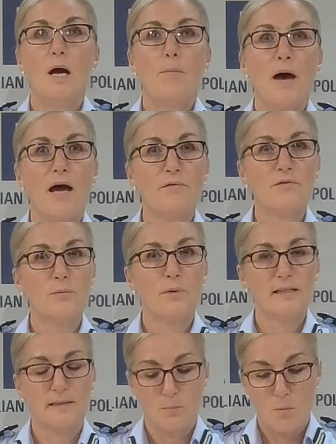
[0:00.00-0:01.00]
Part of the
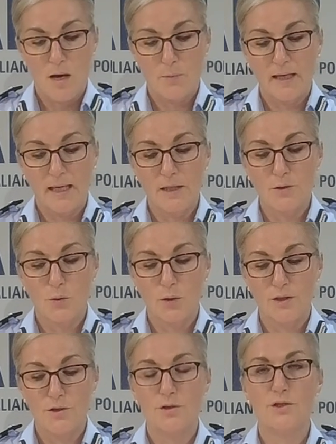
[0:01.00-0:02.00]
reason why we're here
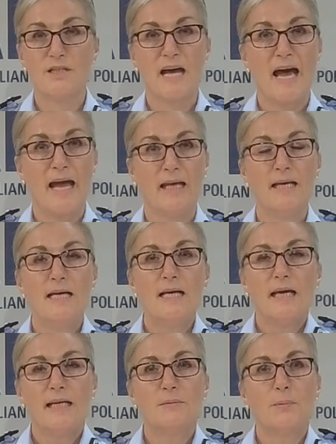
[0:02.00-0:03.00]
talking to you today
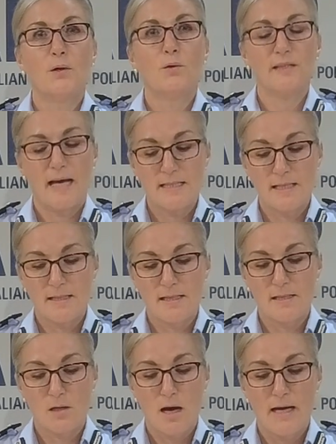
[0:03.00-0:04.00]
is because as a
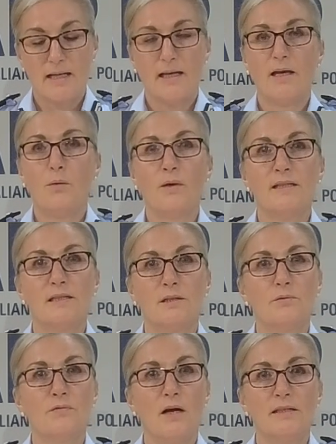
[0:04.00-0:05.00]
society, we
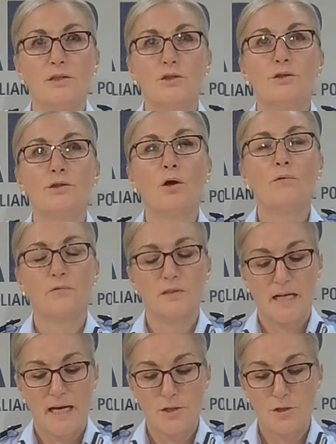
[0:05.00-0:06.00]
still find it too
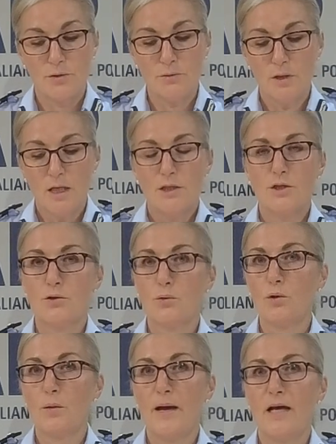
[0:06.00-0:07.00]
confrontational to
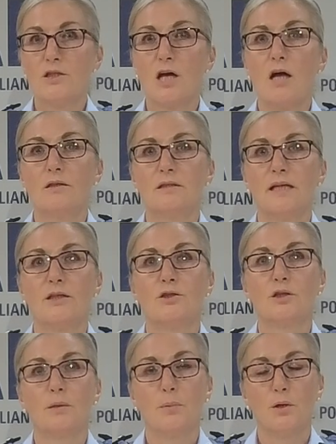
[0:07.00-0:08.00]
talk about child
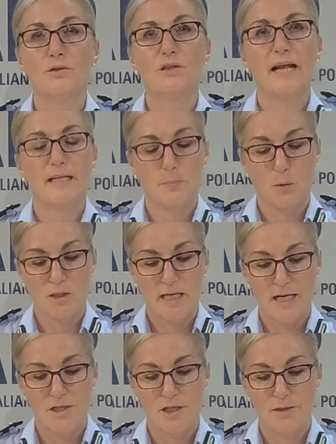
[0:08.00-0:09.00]
sexual abuse and
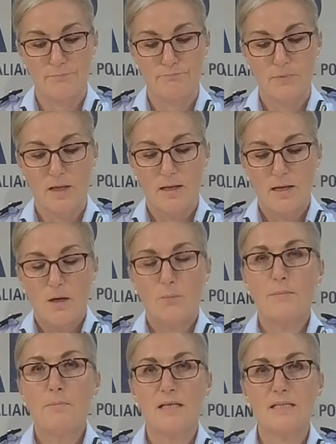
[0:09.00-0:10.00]
exploitation.
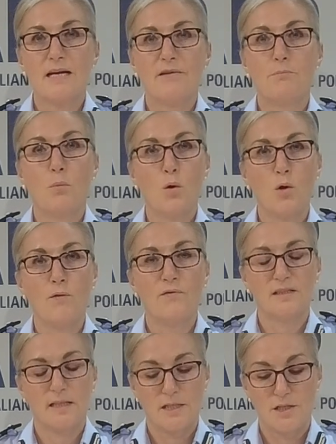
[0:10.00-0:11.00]
We must have more
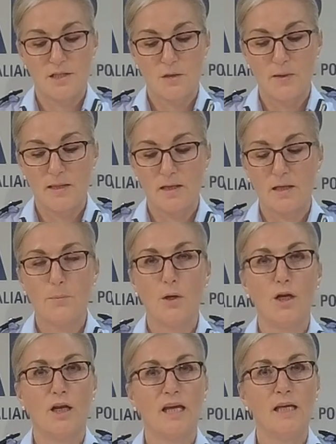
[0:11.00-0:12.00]
conversations with the
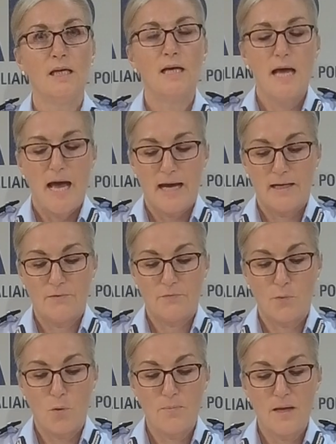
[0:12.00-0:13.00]
community and
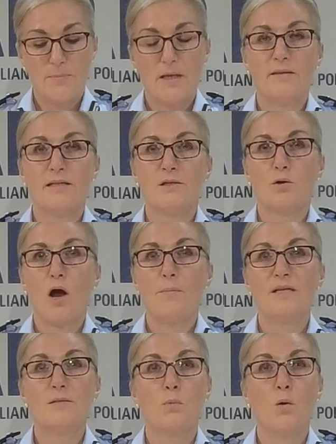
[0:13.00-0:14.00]
inform them that this crime
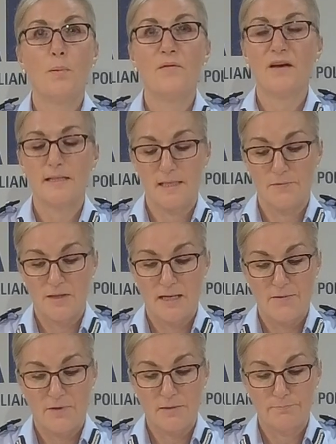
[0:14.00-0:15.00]
is more pervasive than
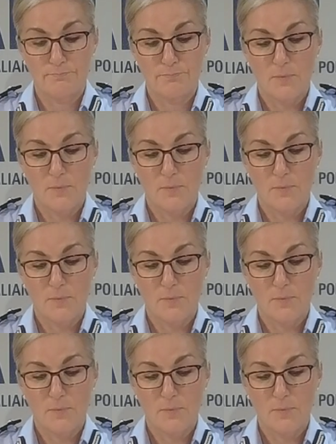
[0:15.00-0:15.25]
ever.